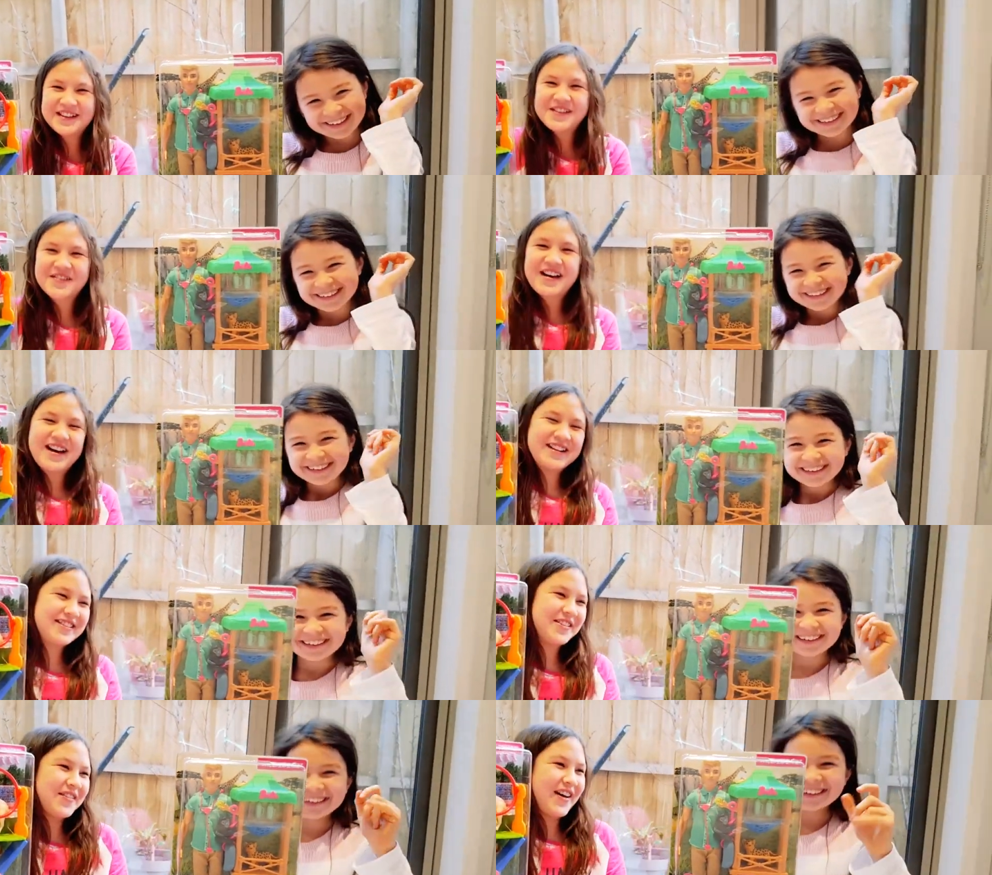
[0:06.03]
Speaker 1: What's up guys,
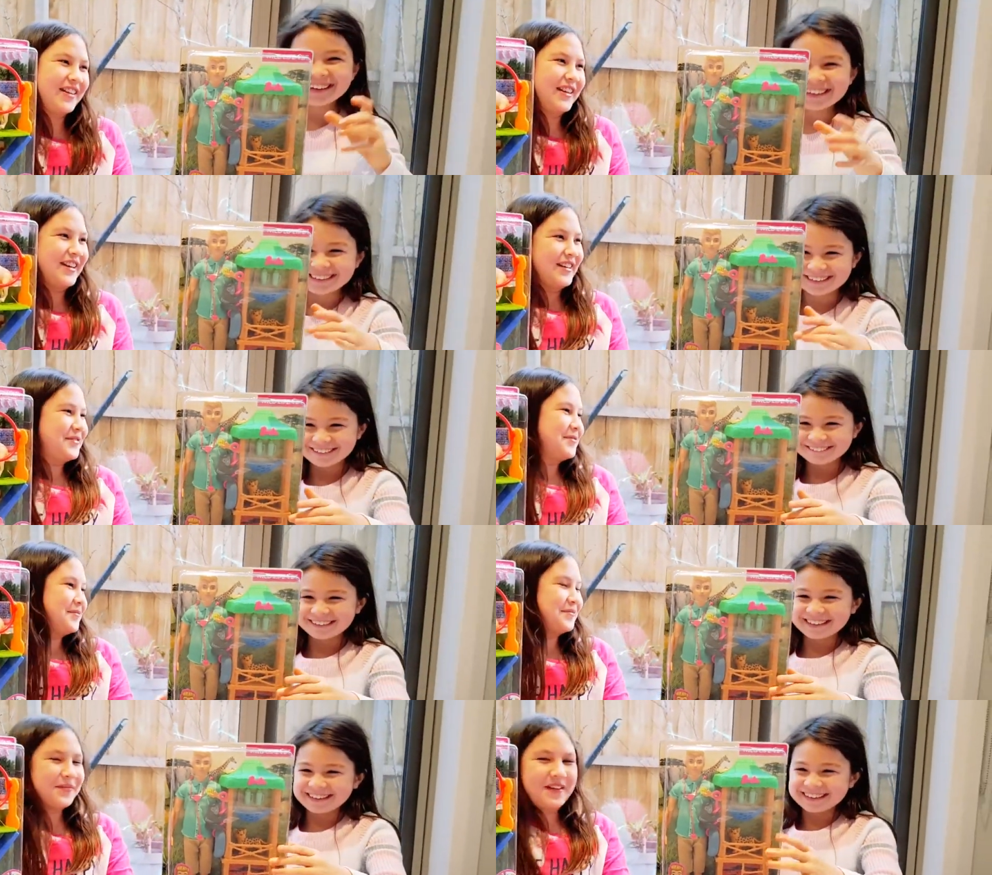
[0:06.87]
I'm Ellie. Hey
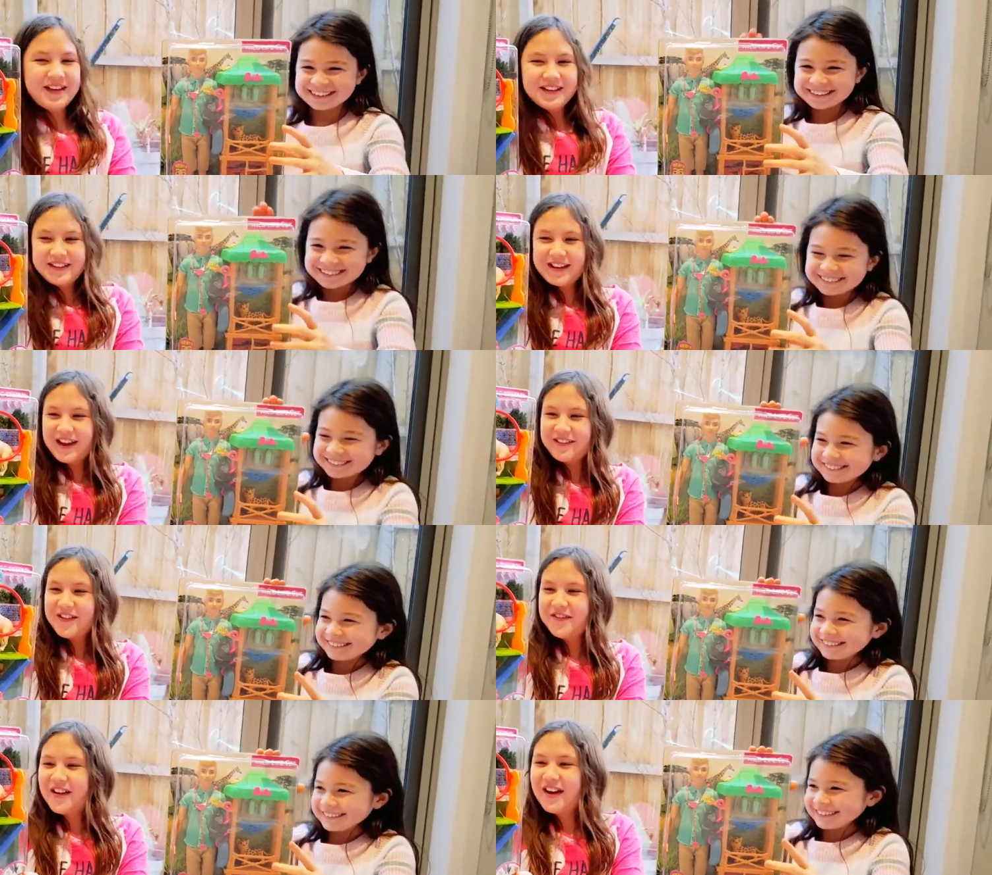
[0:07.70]
now. Today
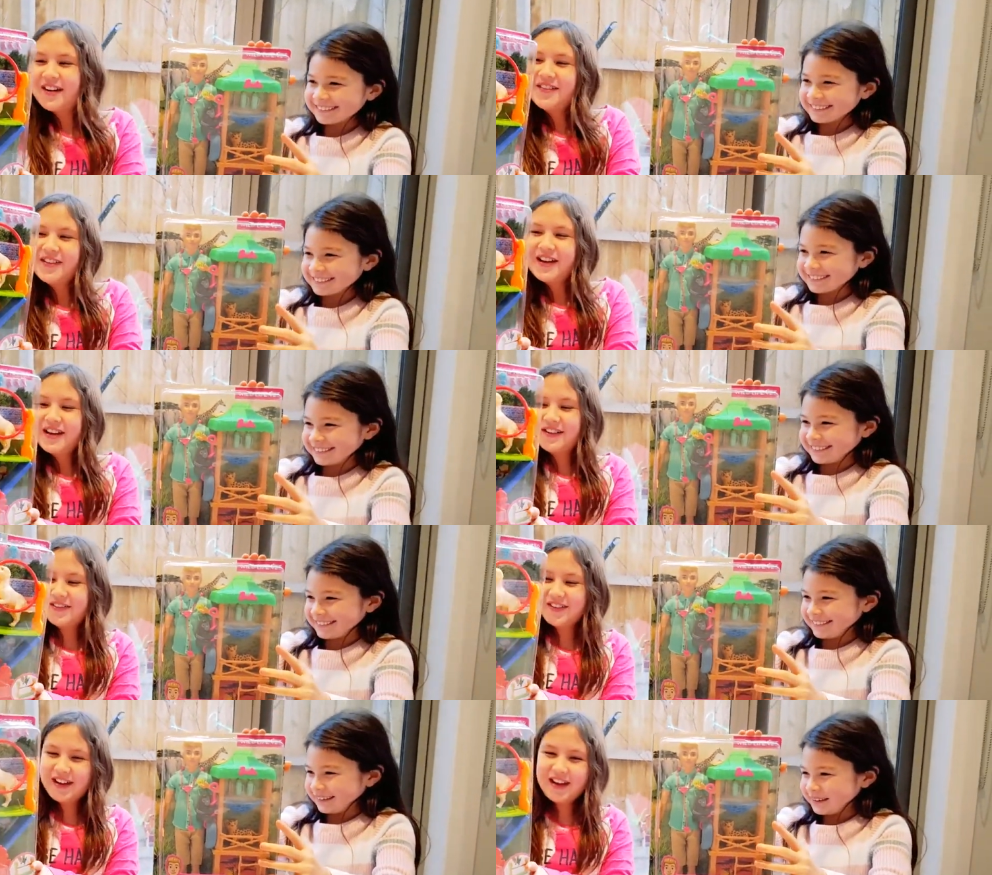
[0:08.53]
we're back and we're
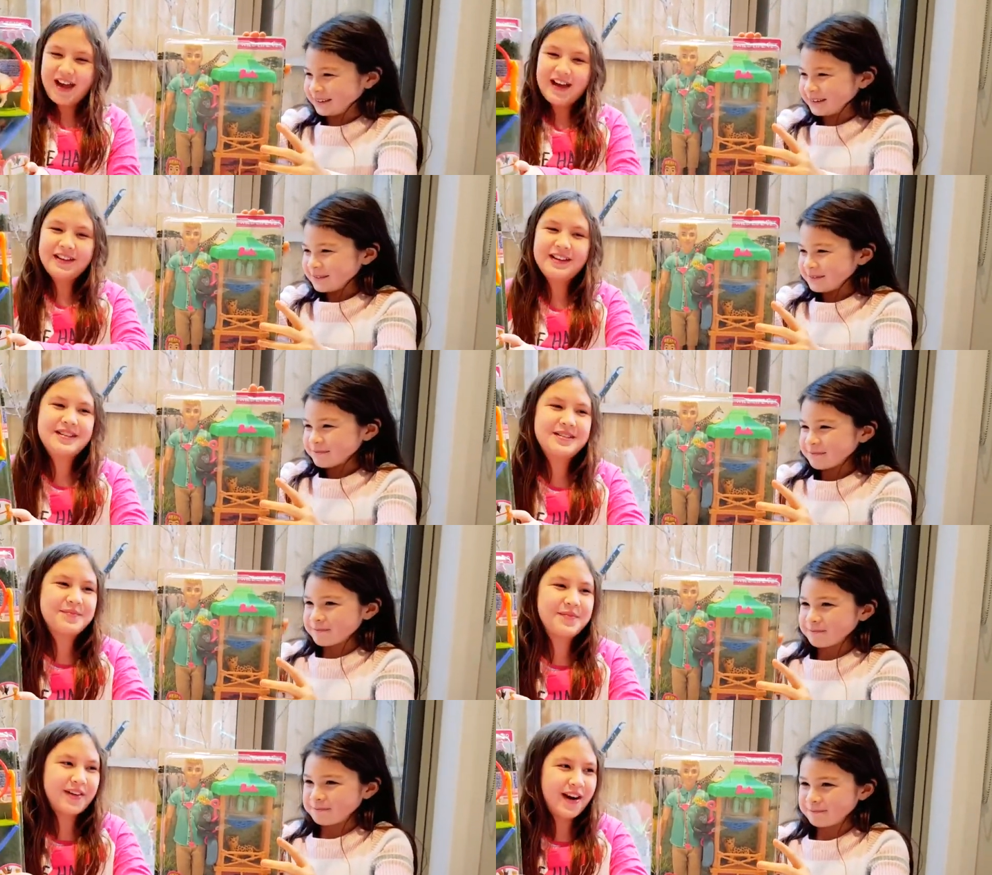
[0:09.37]
opening Ella's
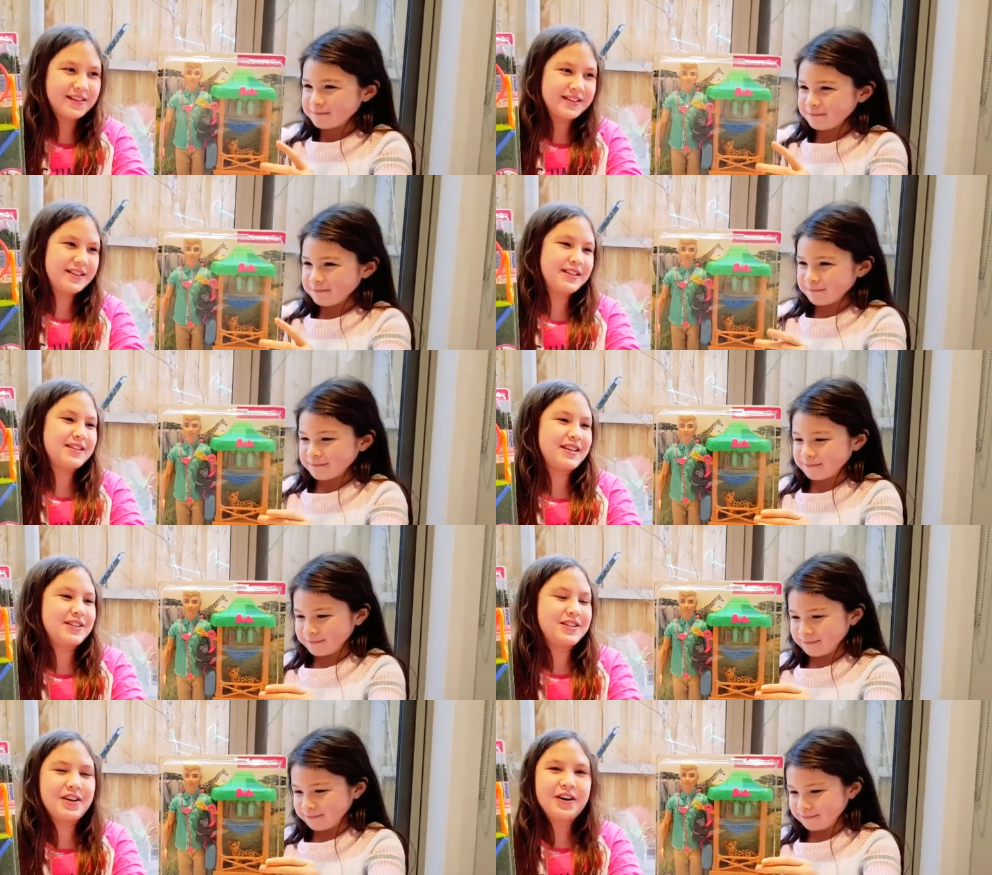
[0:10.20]
presents
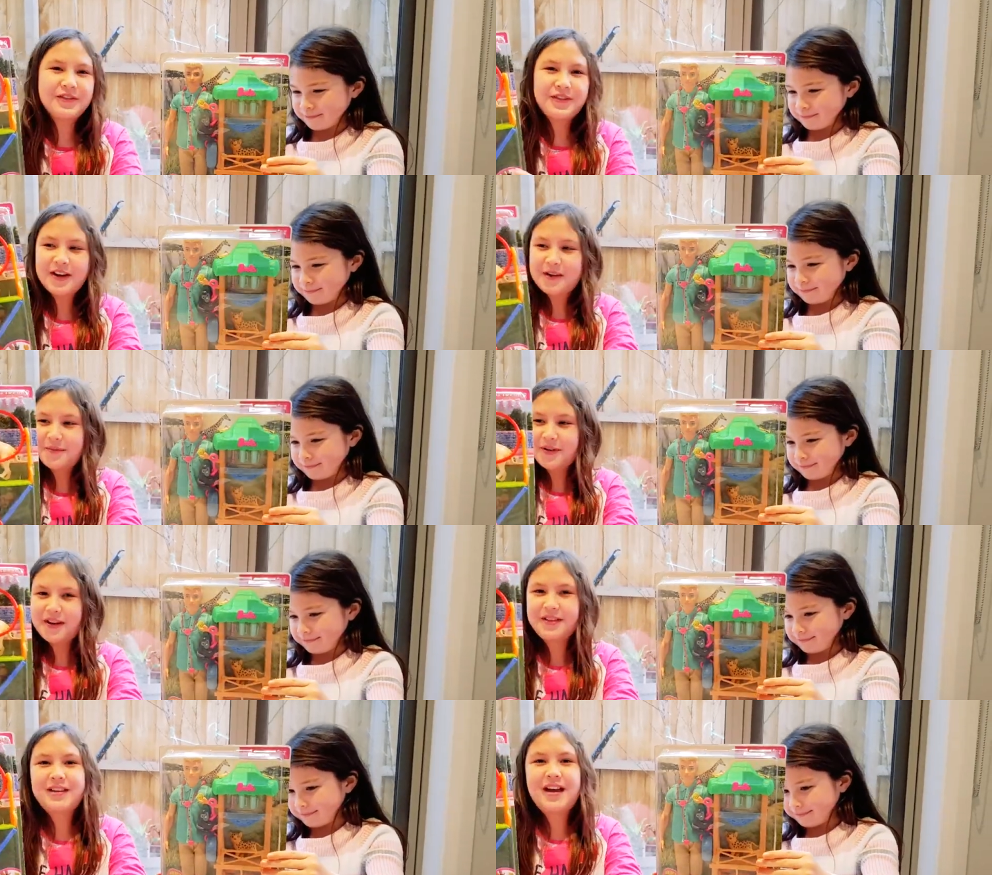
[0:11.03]
that she got for her
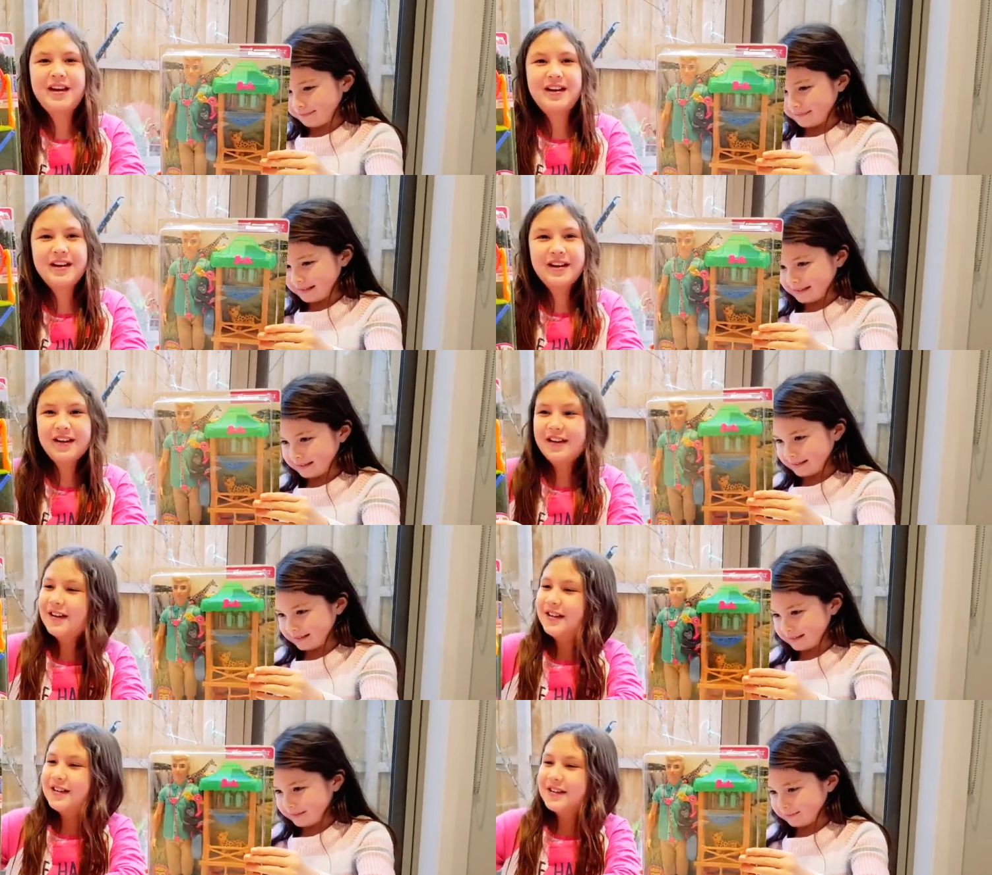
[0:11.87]
birthday.
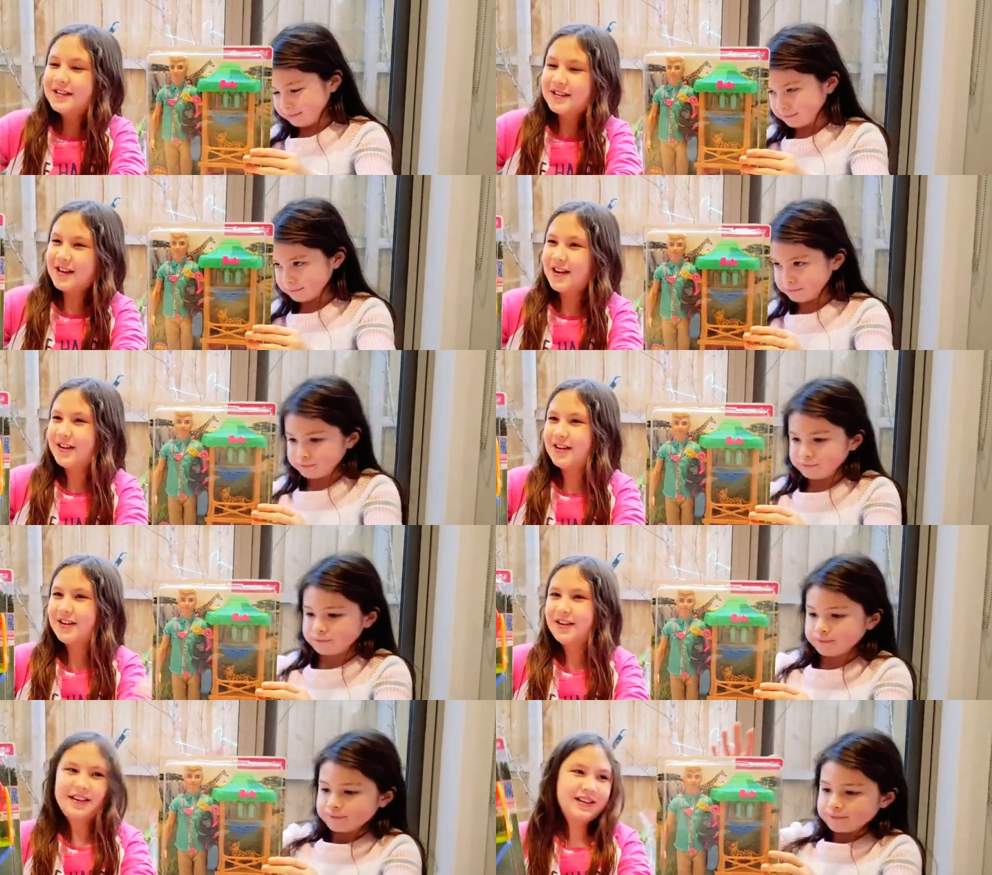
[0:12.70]
So,
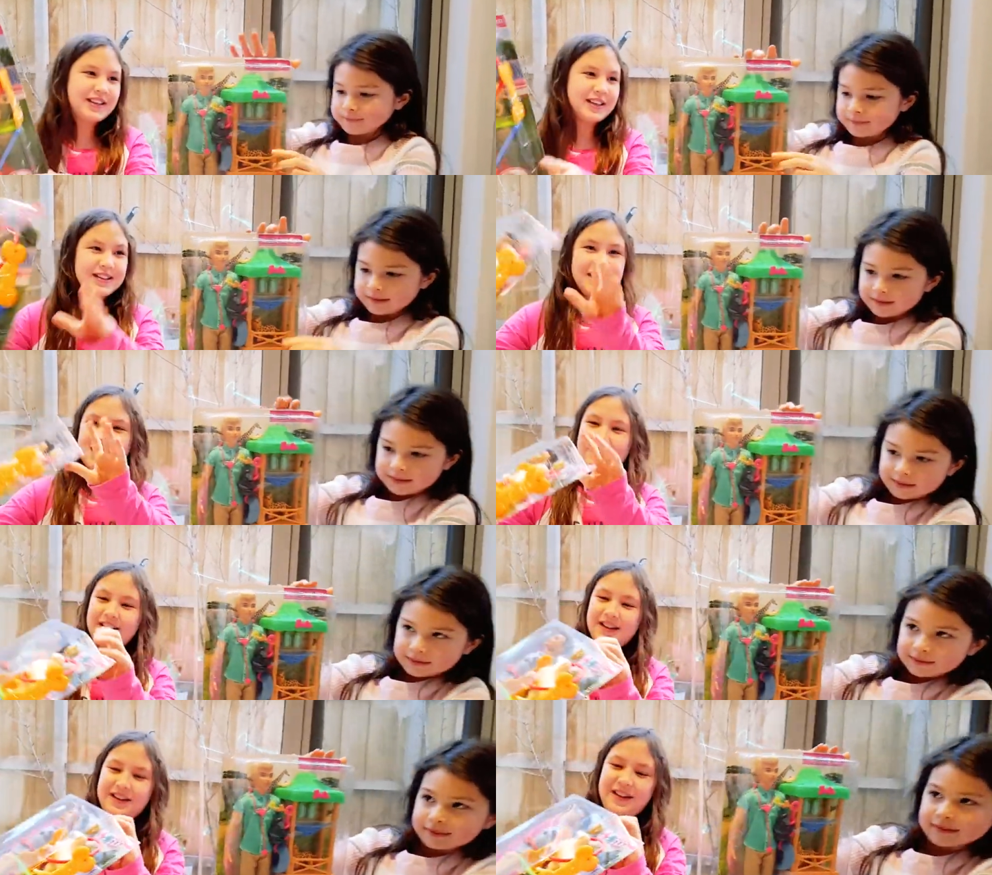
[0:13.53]
let's get
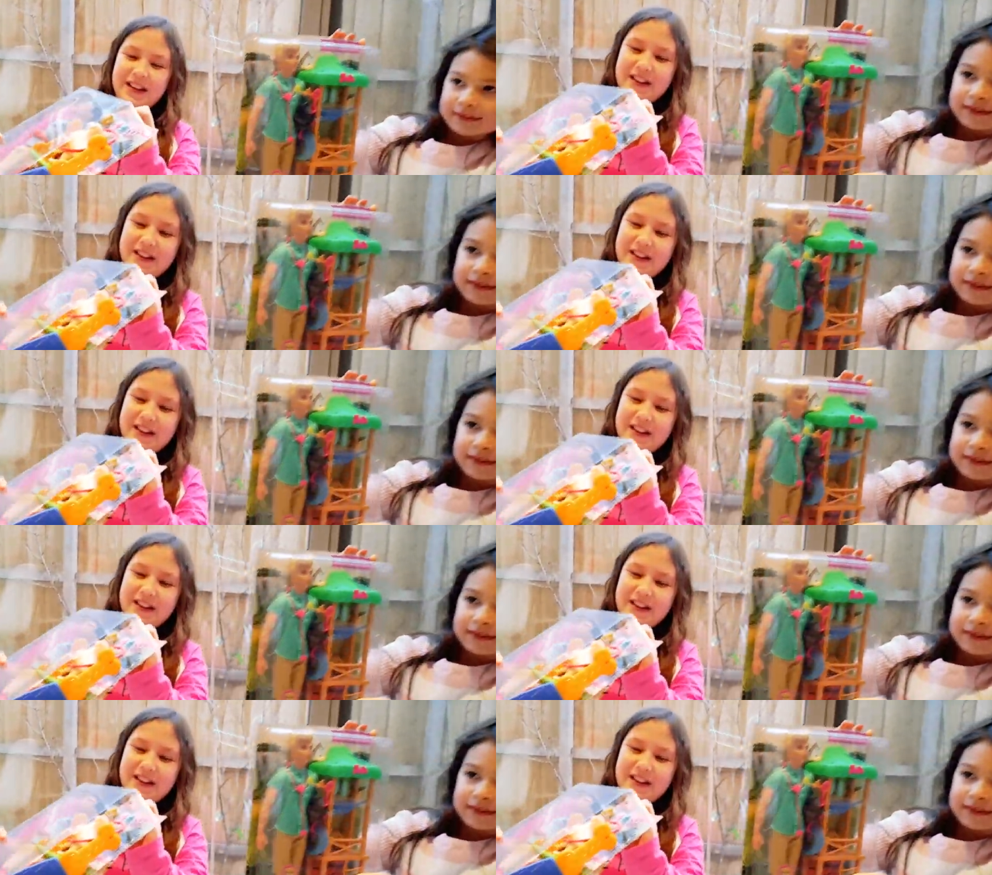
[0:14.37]
started.